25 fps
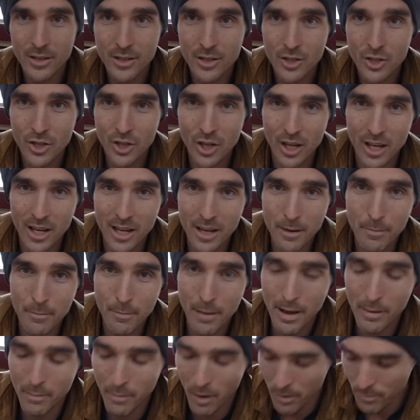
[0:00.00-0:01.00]
she
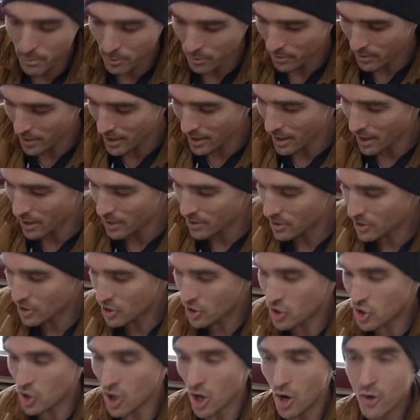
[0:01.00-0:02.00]
made my burrito
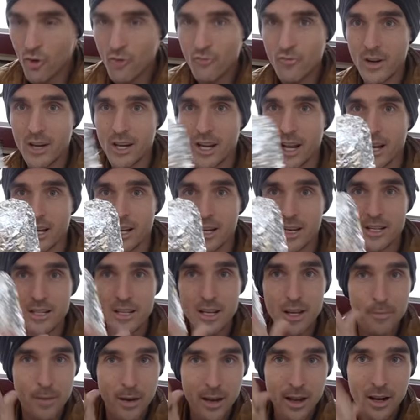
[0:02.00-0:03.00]
so
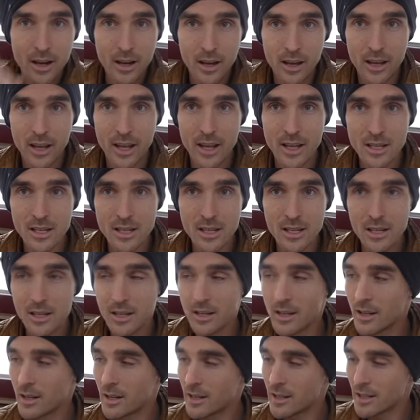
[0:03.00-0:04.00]
ridiculously big. Look at this.
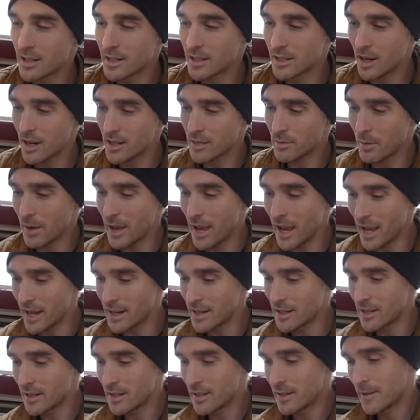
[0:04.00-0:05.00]
It's the size of my head.